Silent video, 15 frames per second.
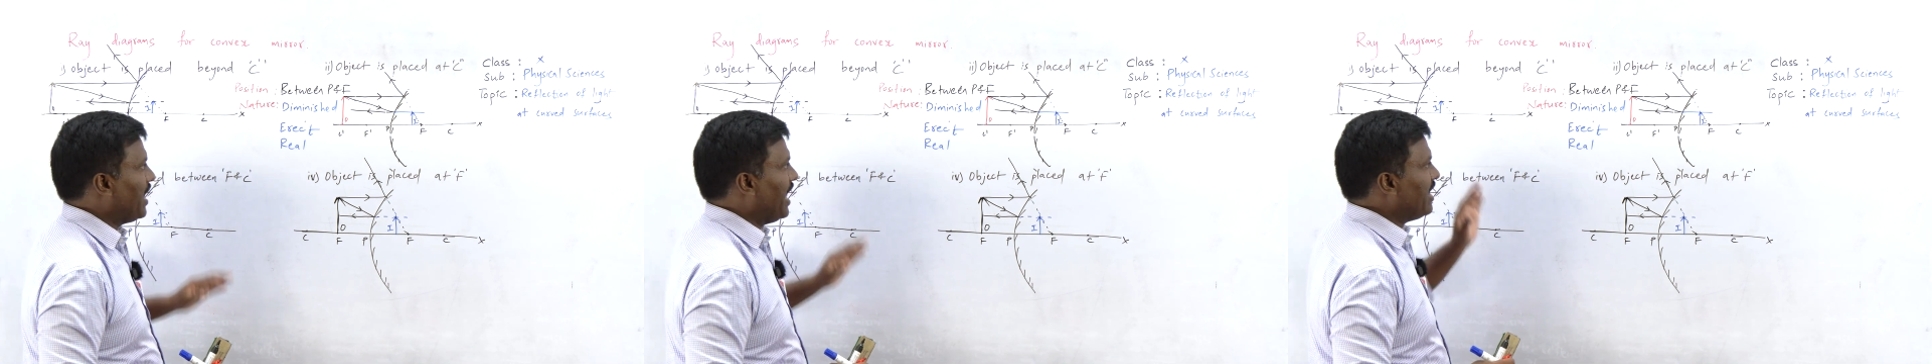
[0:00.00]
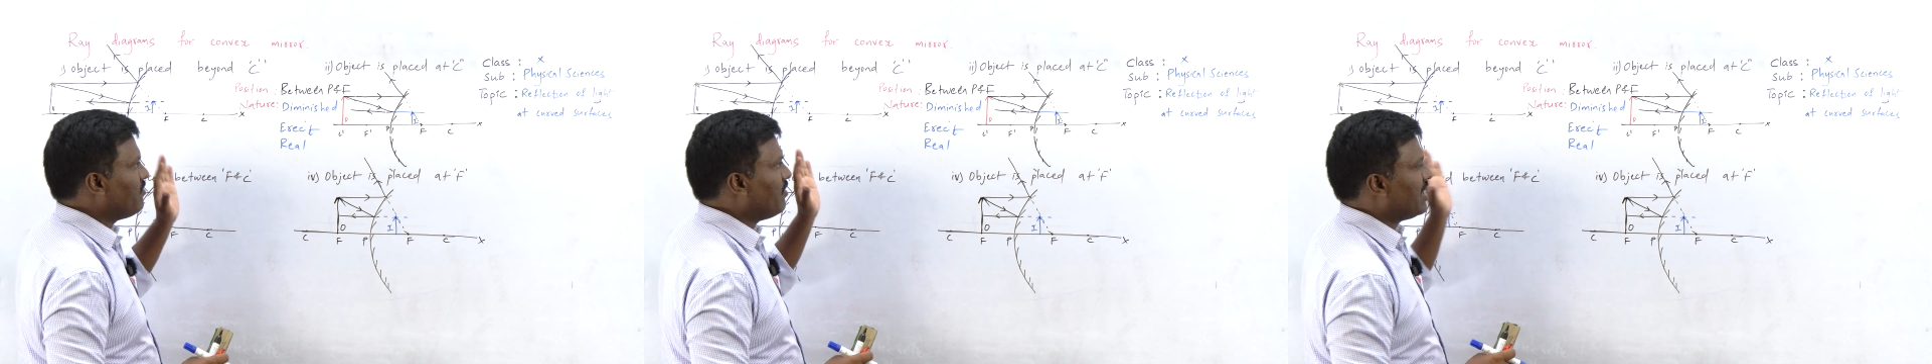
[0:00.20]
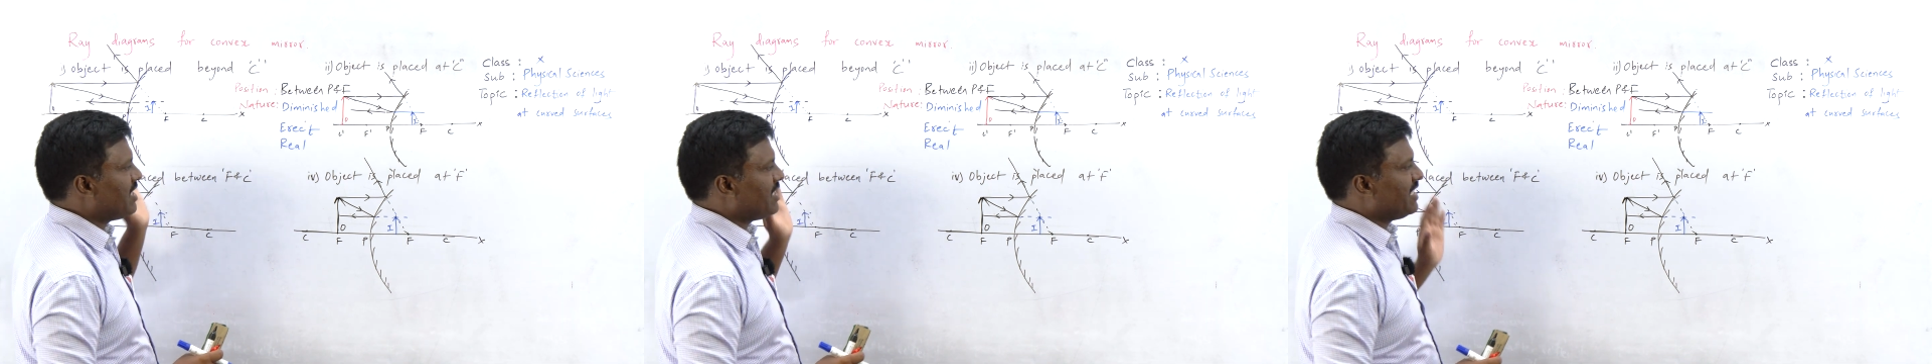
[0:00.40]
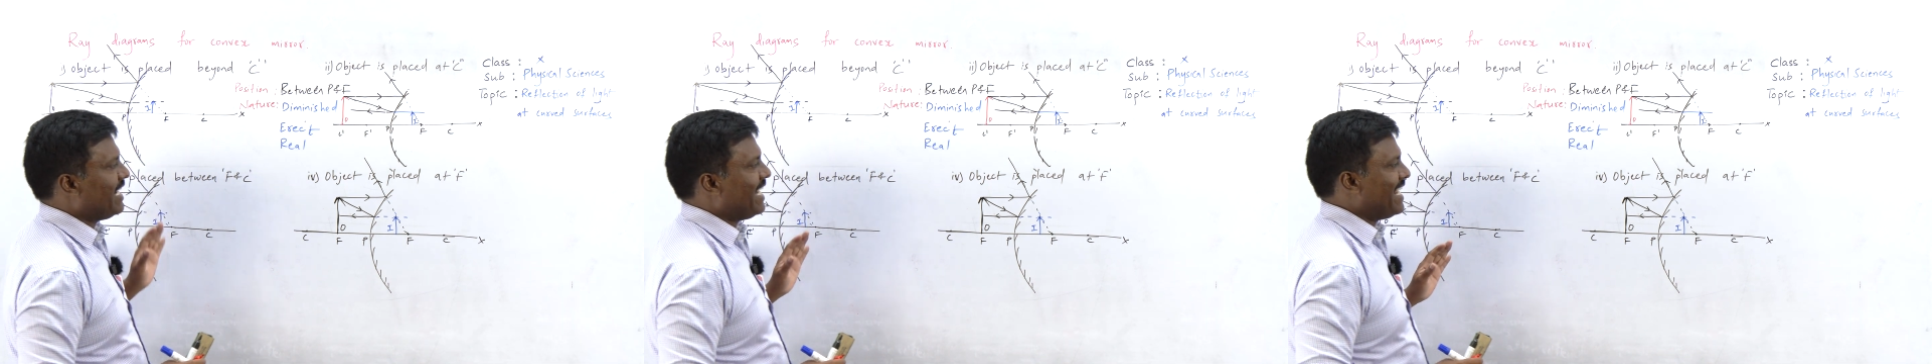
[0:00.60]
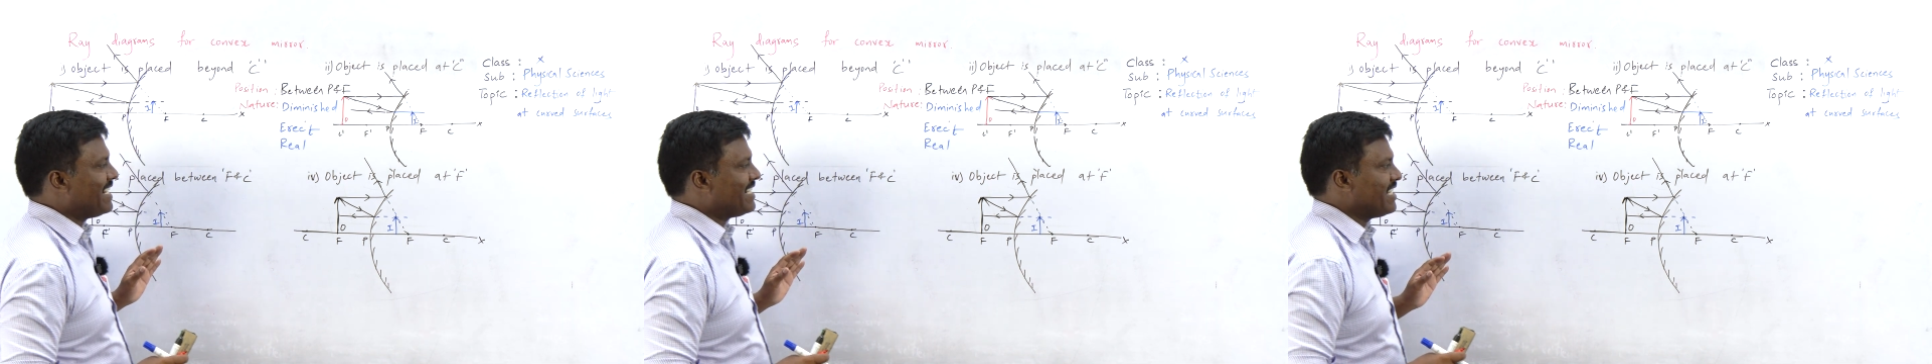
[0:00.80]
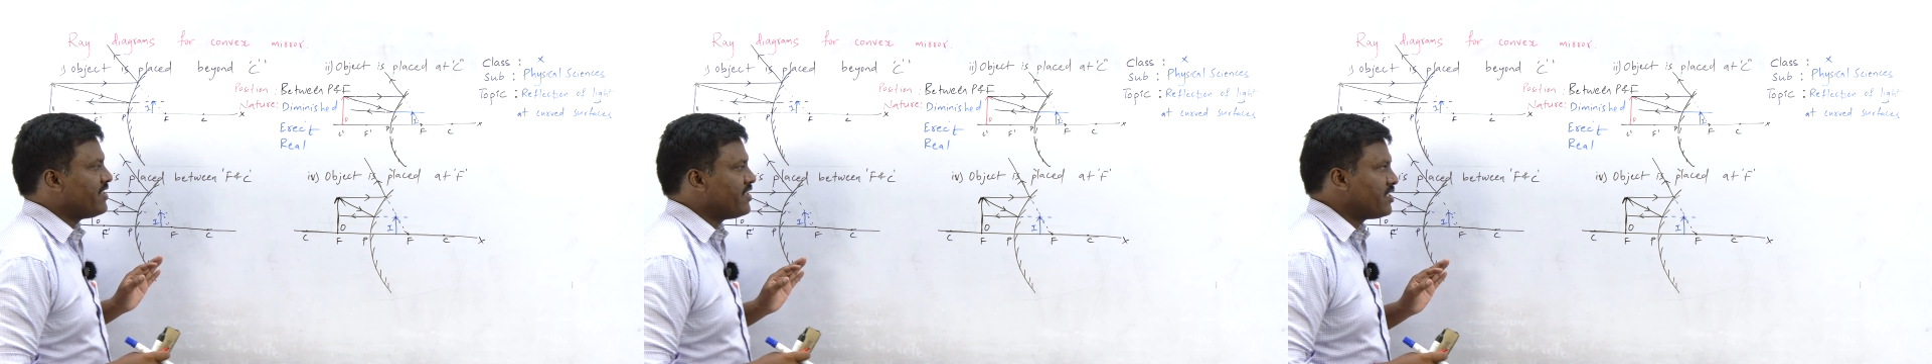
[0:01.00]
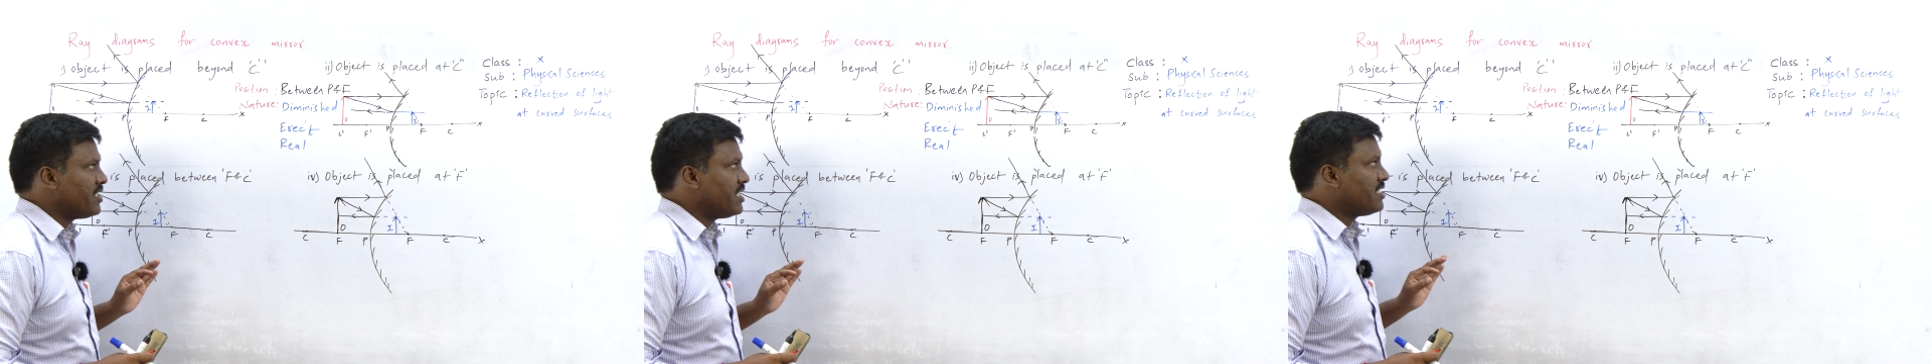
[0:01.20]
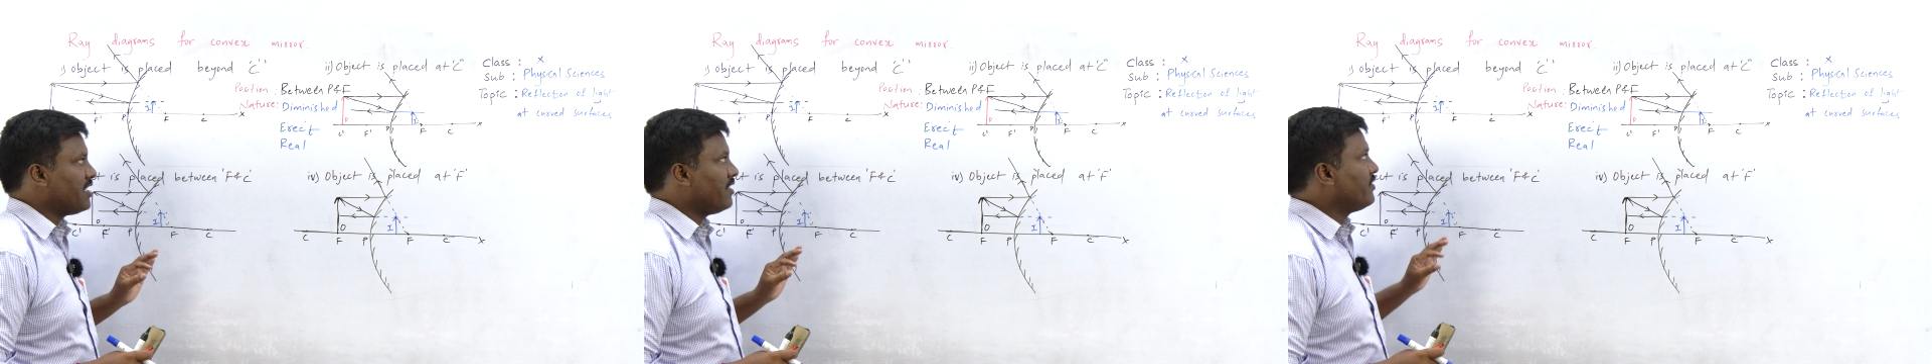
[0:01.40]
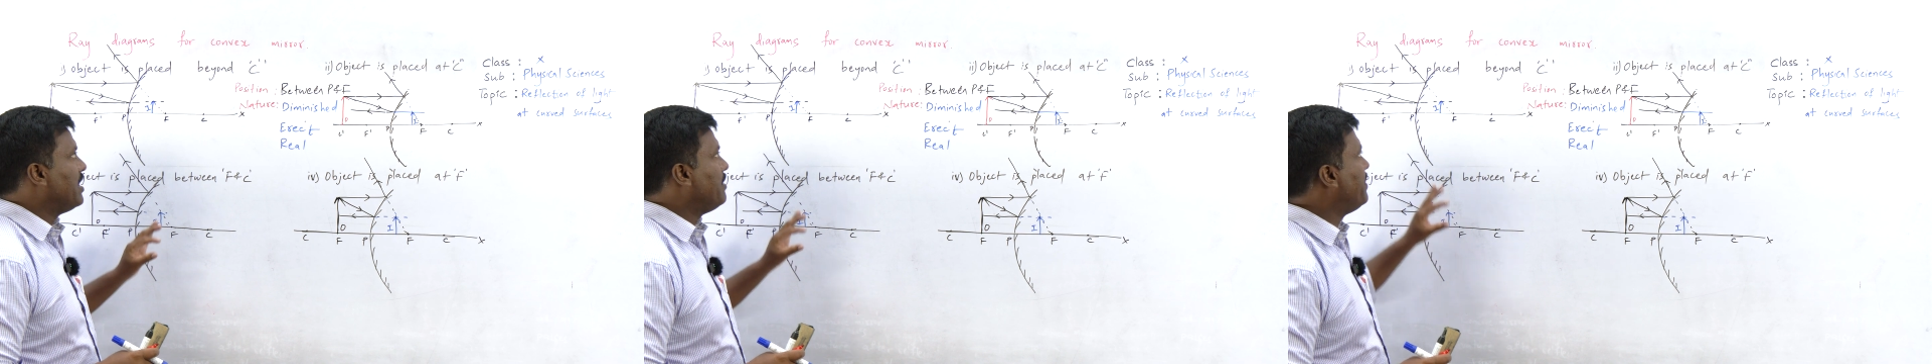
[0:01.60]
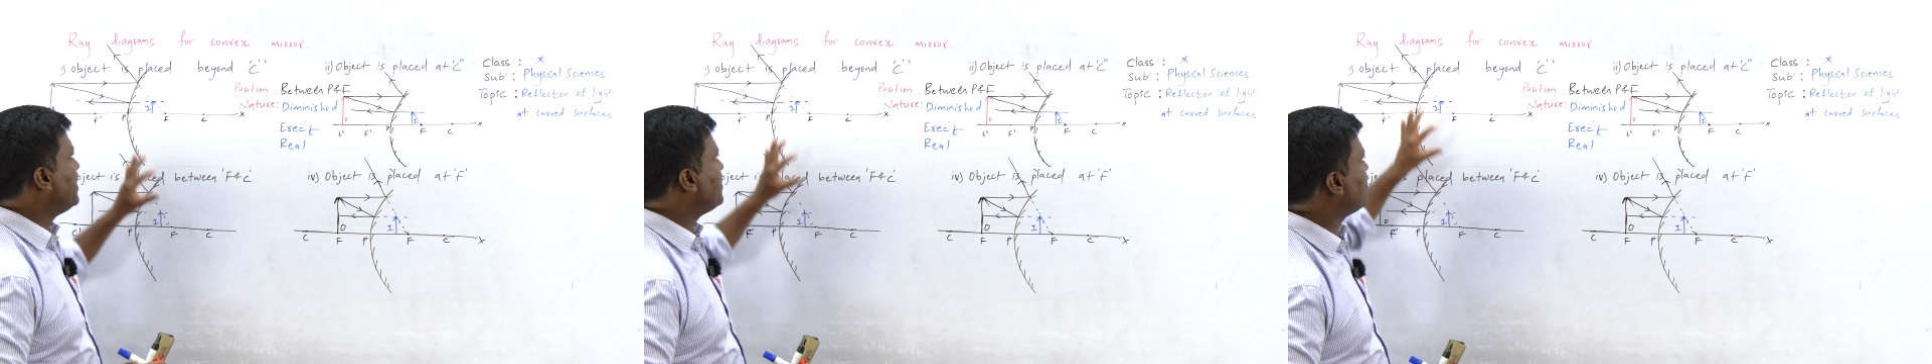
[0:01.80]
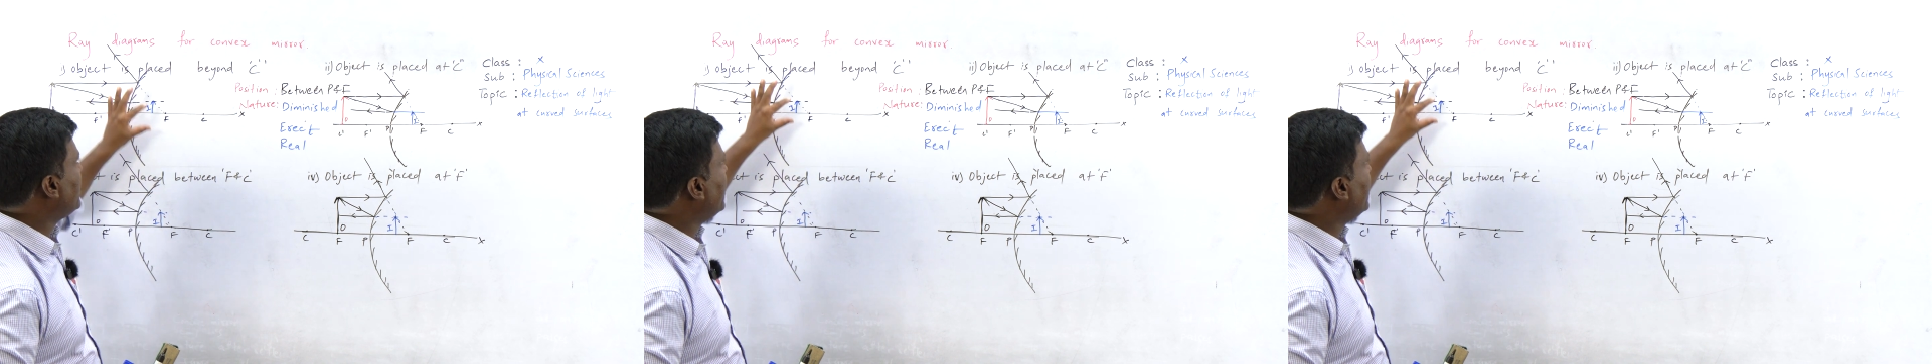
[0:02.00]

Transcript: And what are the characteristics of the image?